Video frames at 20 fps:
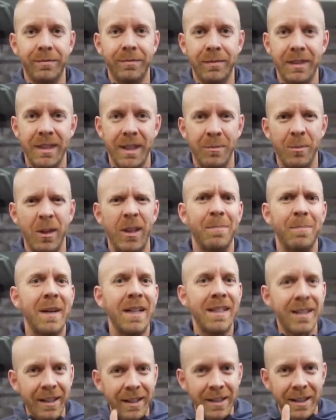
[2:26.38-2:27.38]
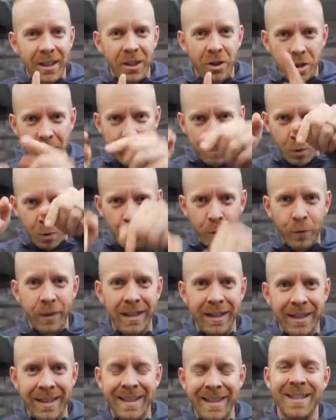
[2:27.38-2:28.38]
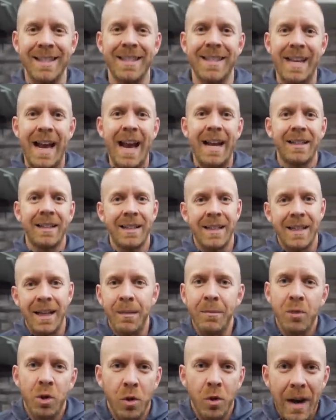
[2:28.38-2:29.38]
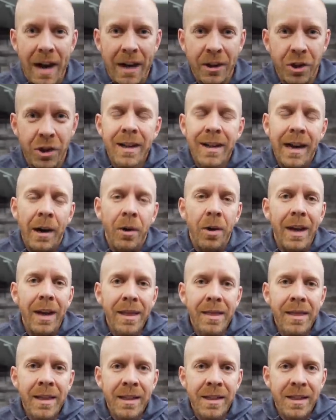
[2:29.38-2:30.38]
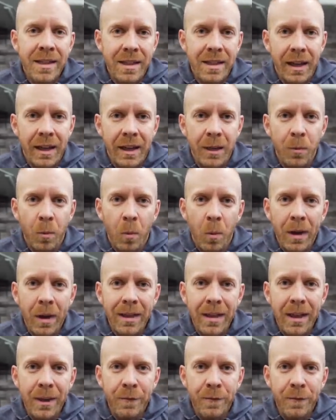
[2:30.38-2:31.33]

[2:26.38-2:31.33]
same way. Basically, they just move in the exact same direction. Now, in this study, what they